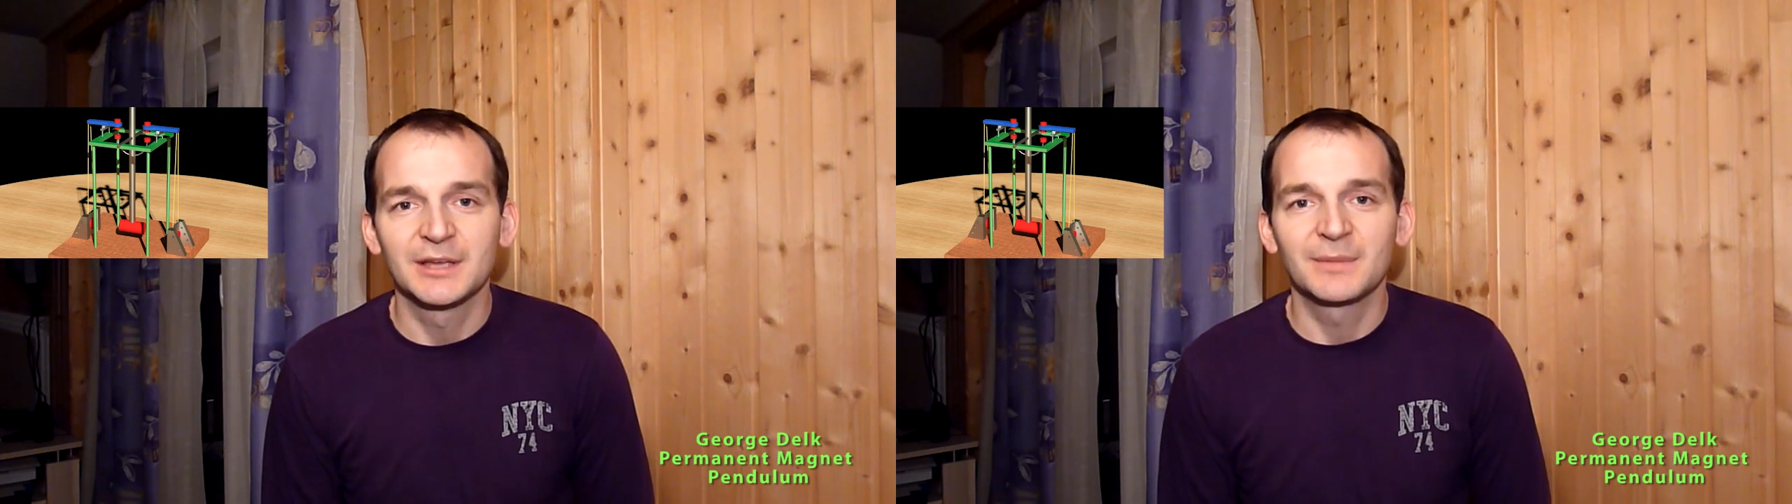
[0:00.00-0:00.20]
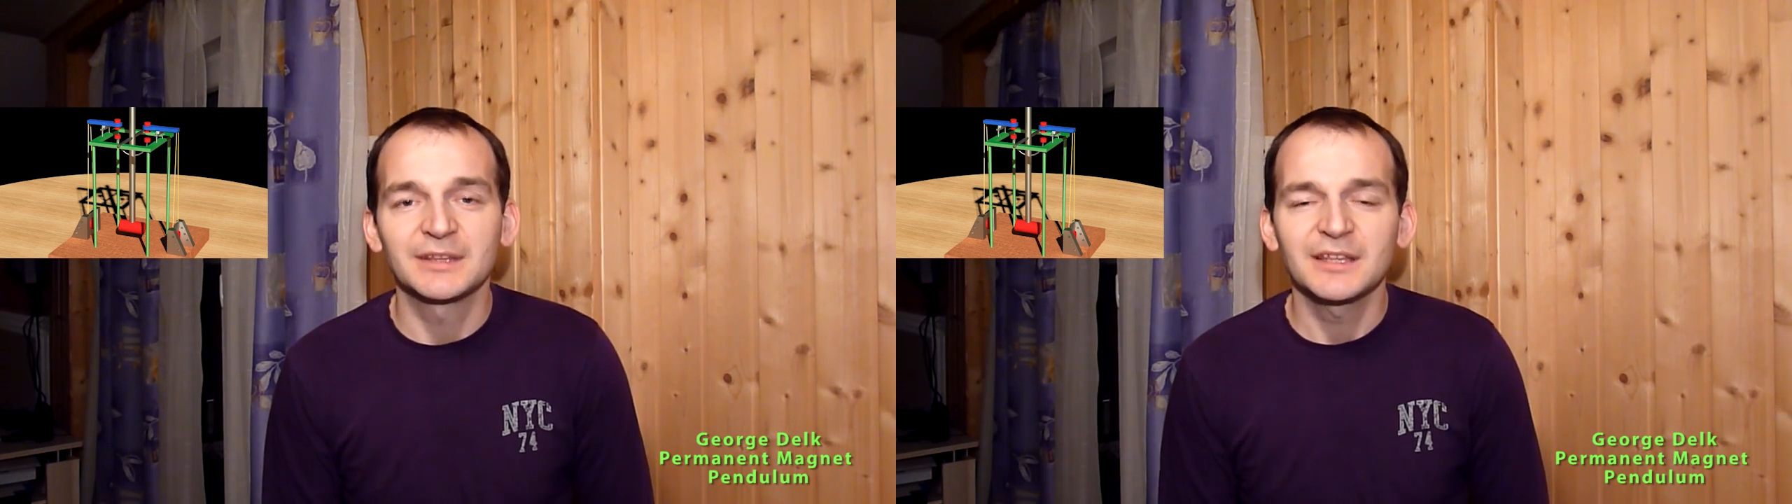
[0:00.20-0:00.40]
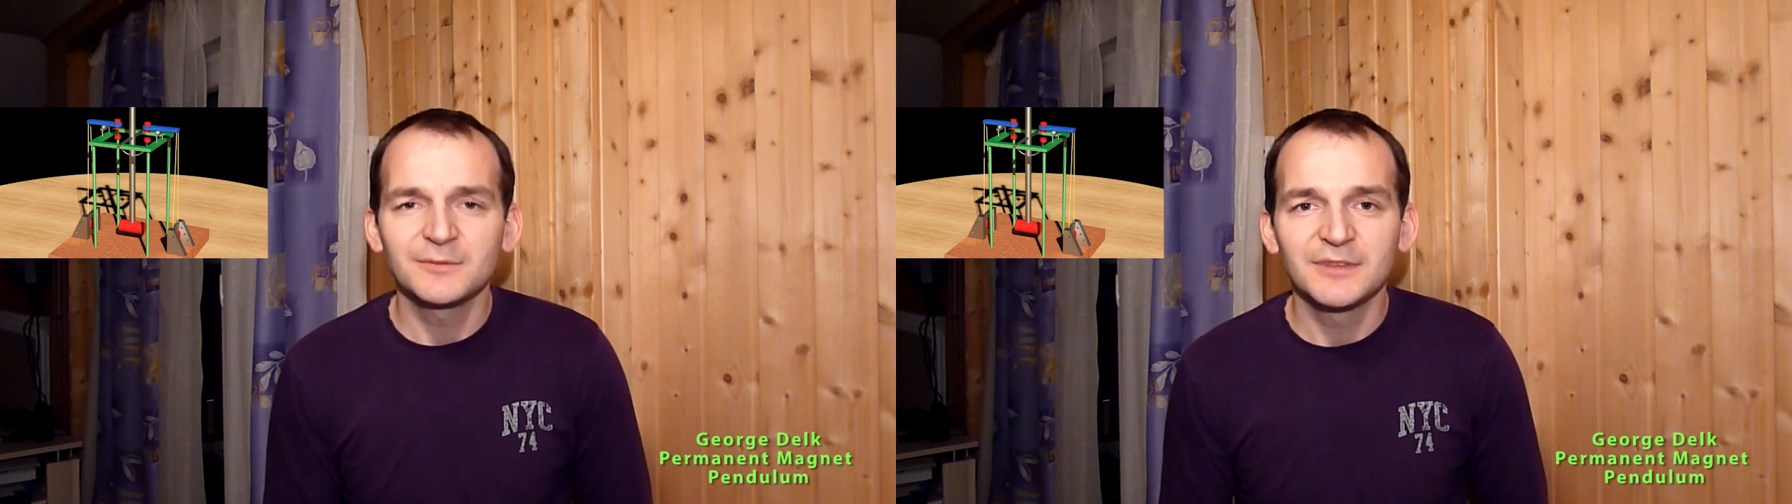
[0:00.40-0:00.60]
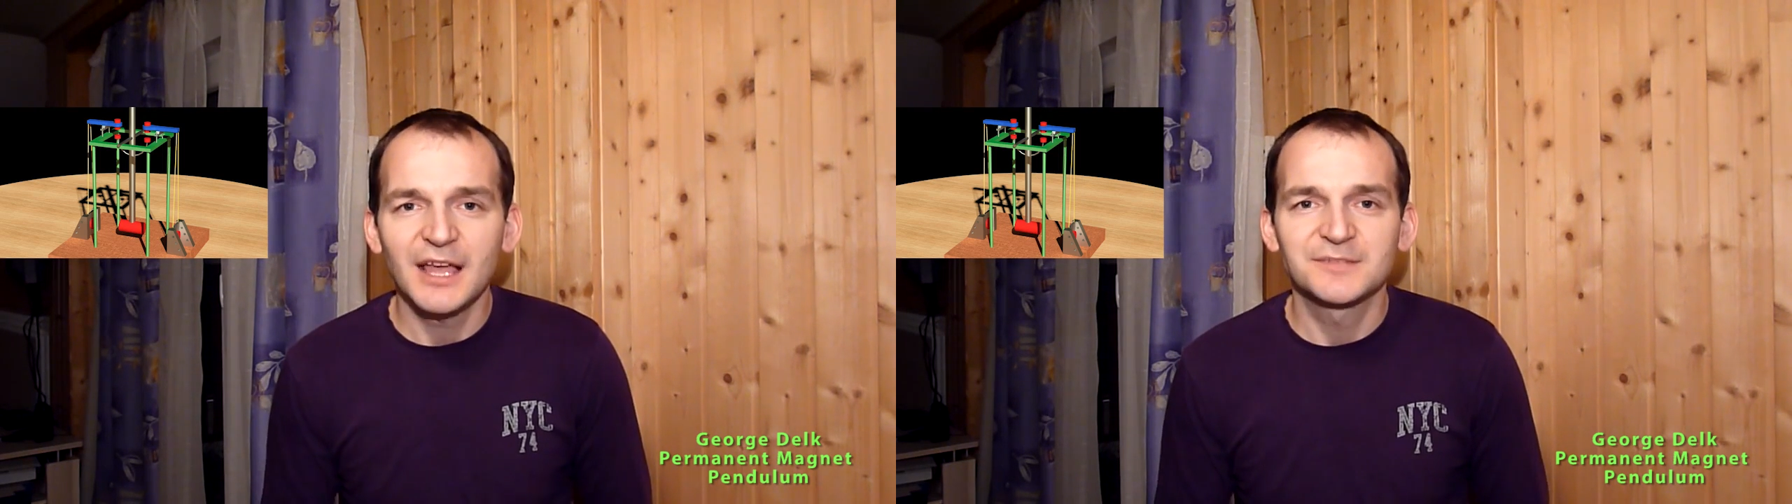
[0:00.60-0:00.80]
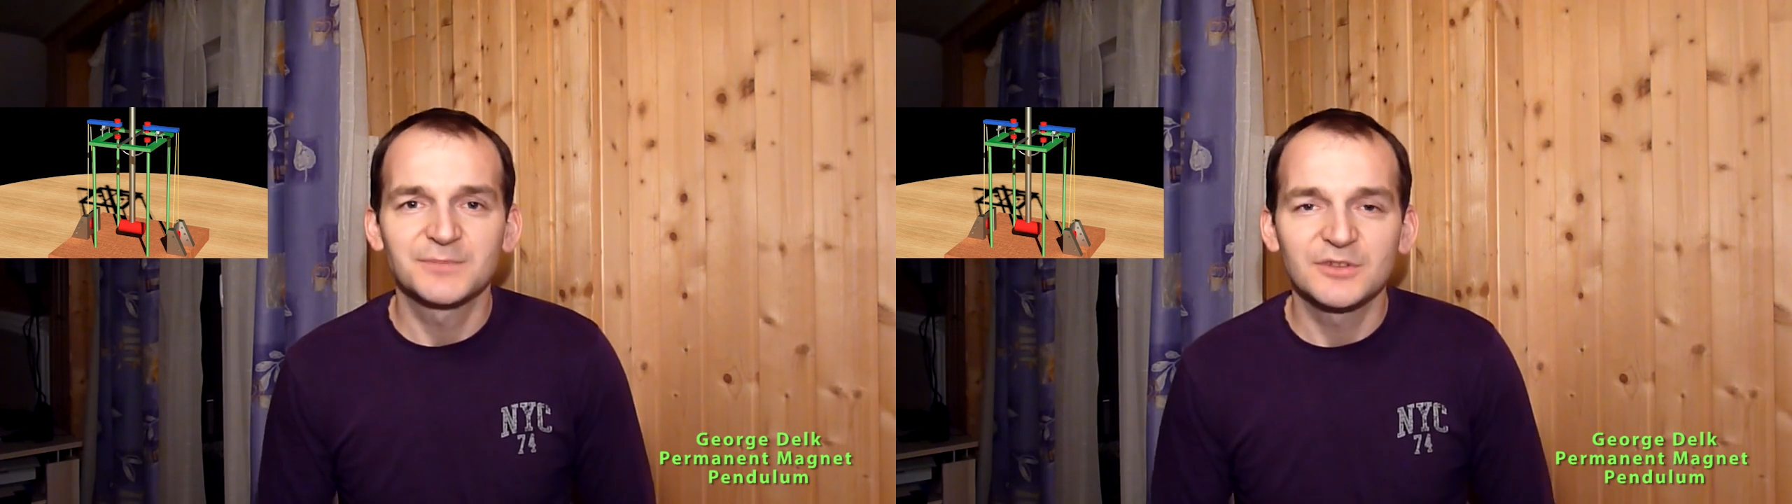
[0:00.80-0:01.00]
but it
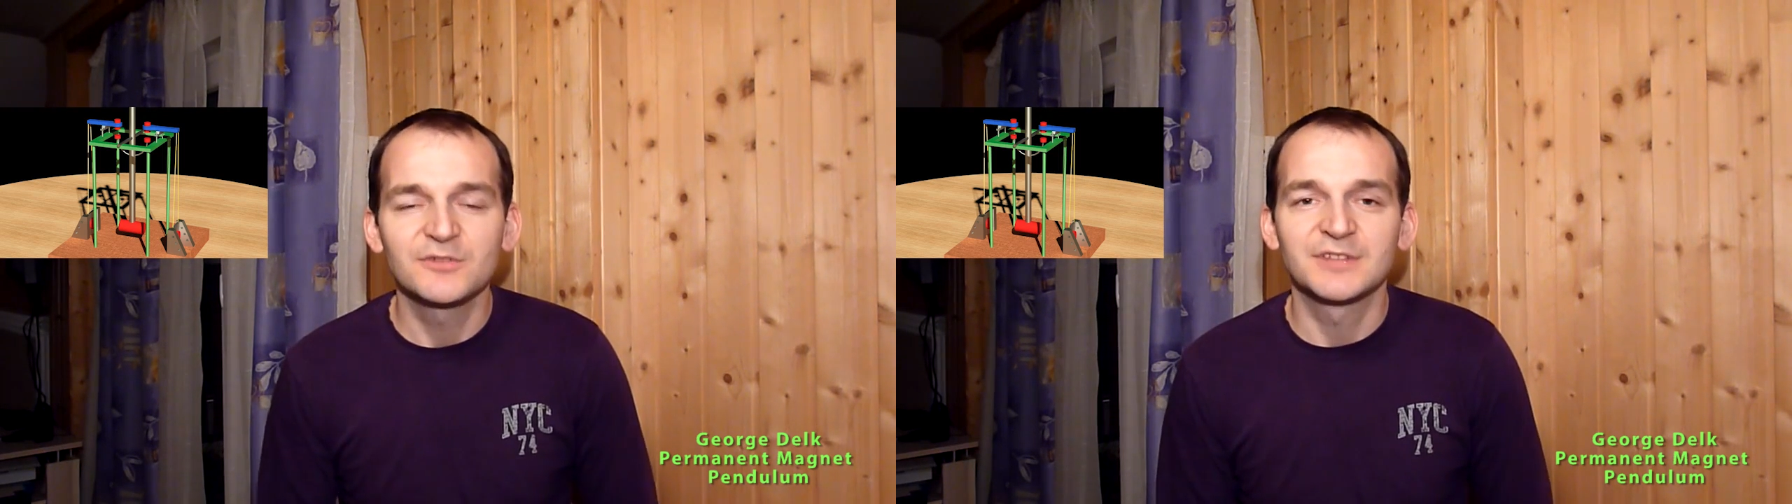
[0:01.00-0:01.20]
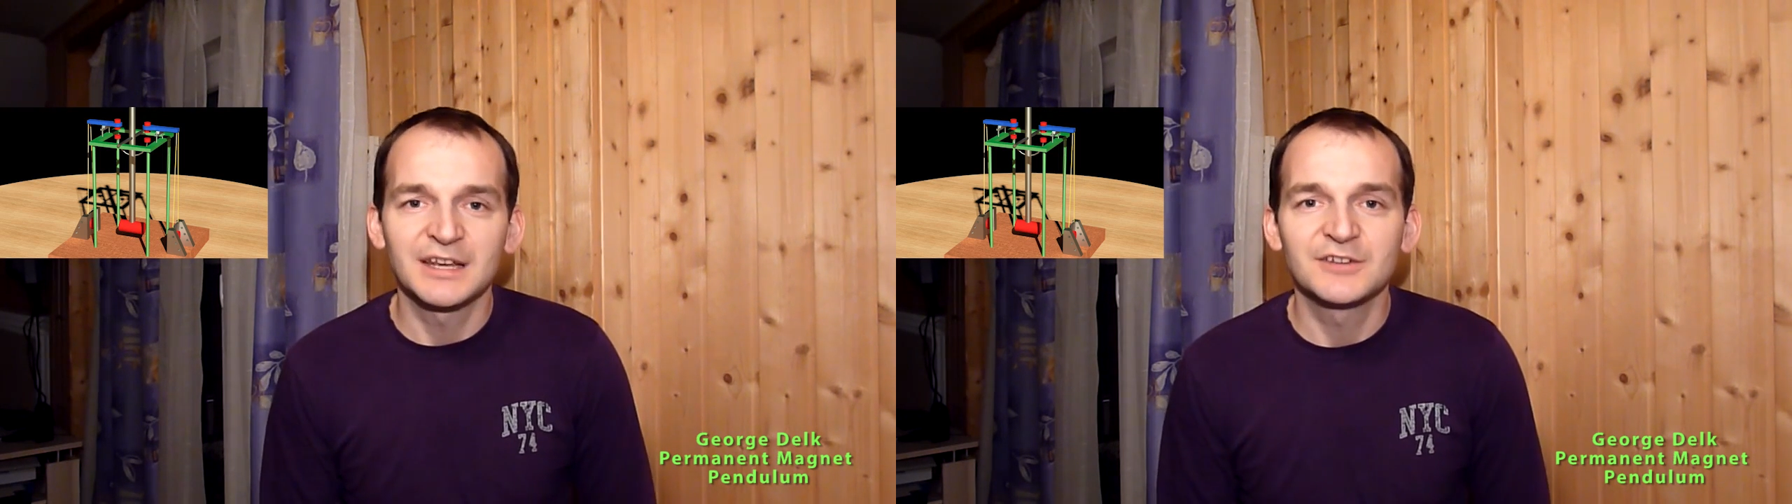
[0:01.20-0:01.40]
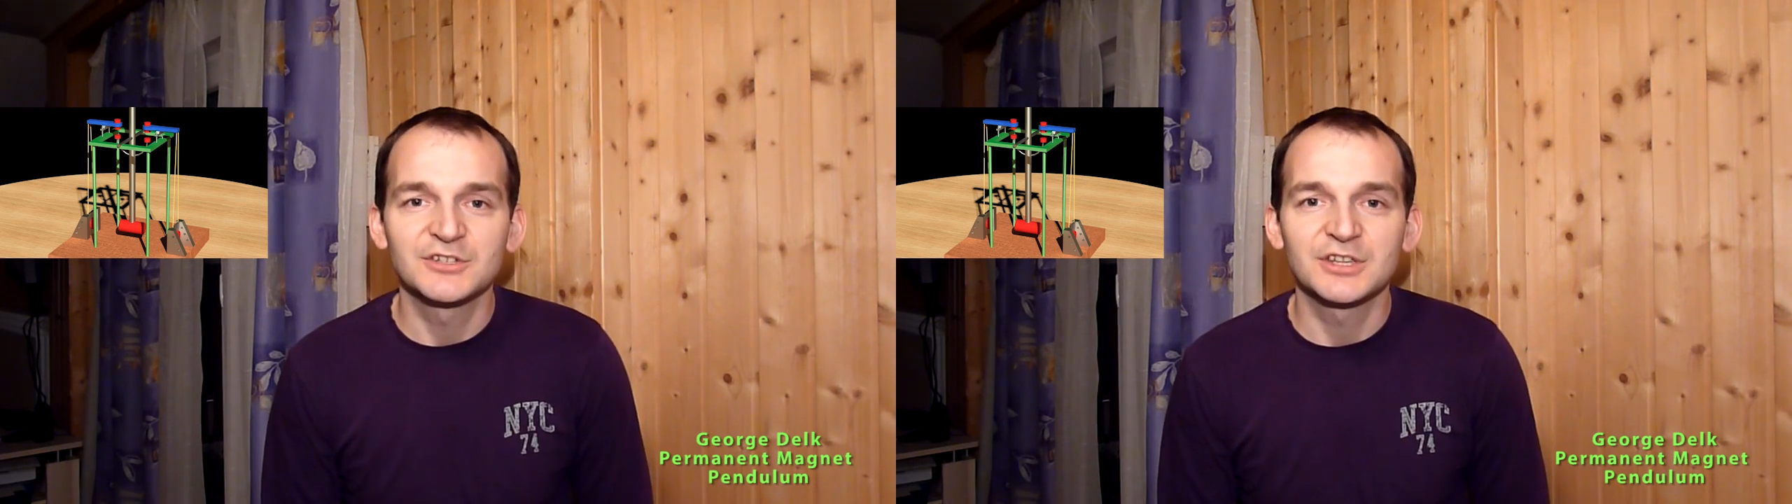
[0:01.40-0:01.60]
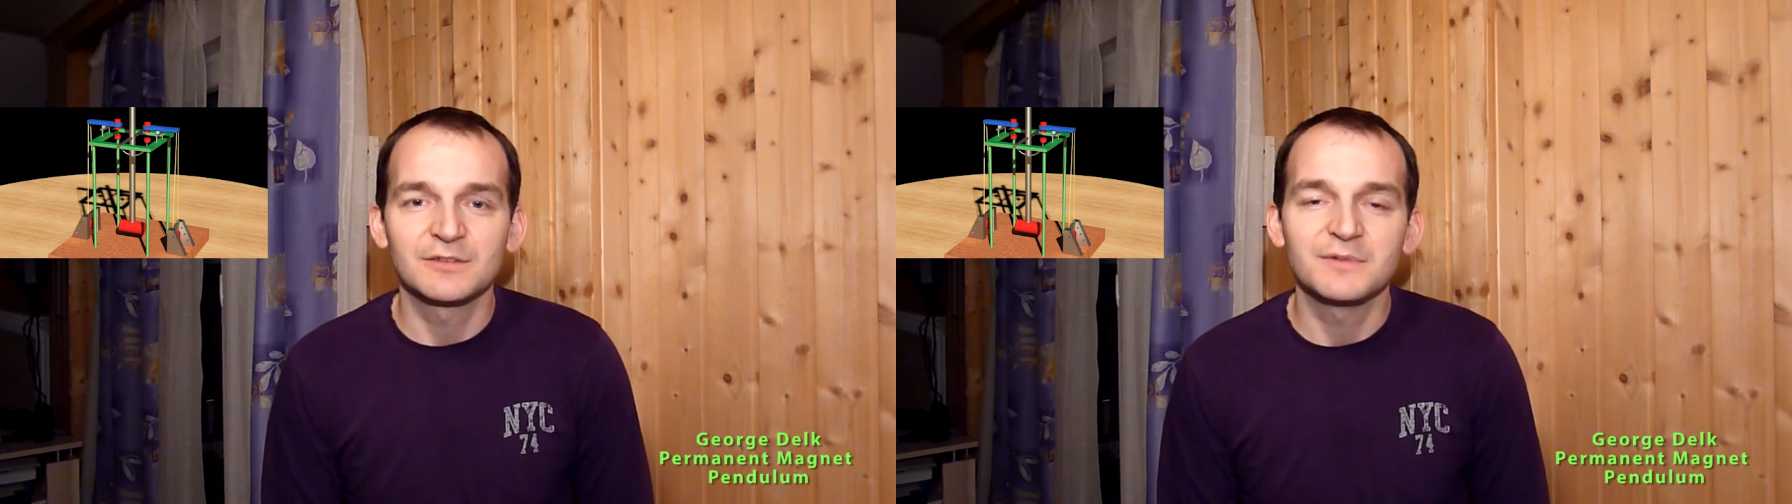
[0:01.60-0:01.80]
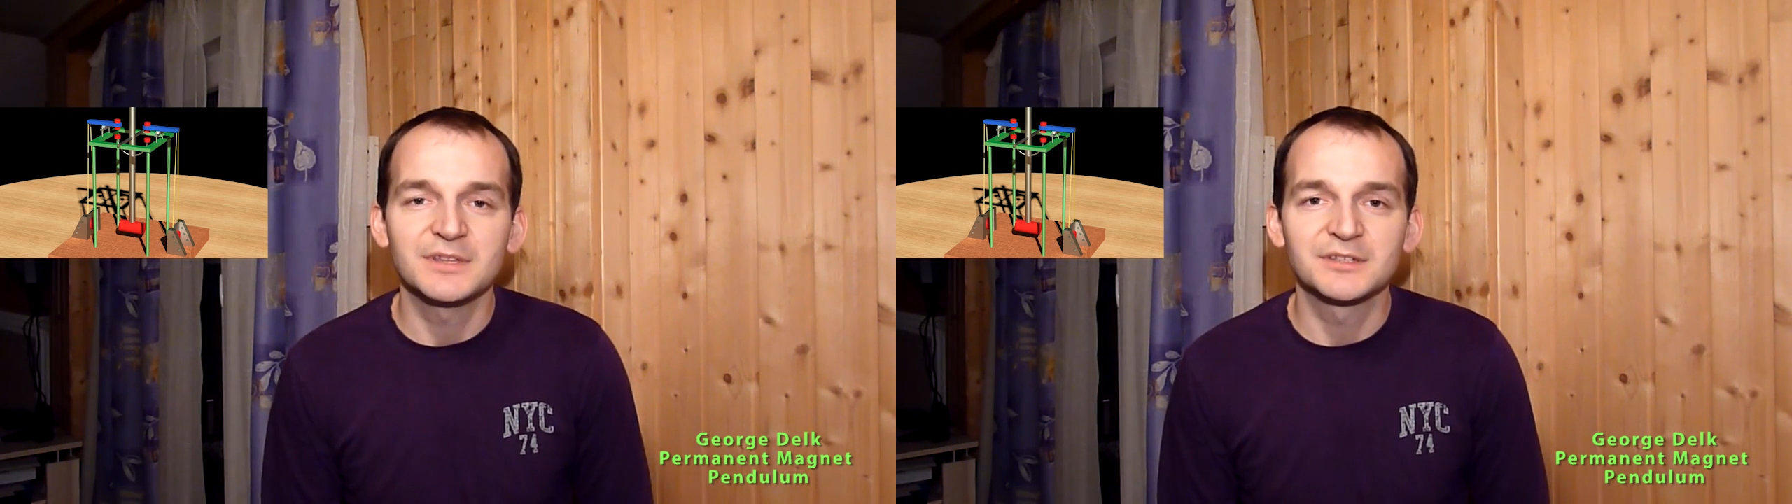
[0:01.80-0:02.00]
does produce energy
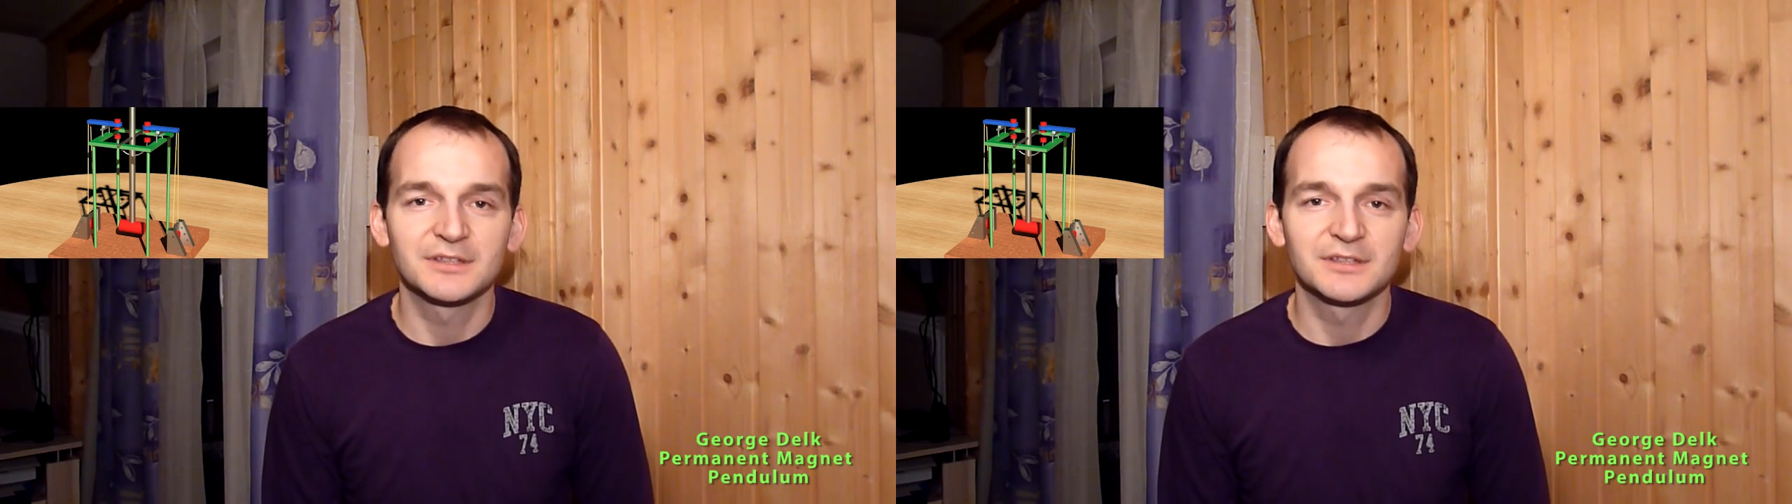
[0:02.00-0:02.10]
if we,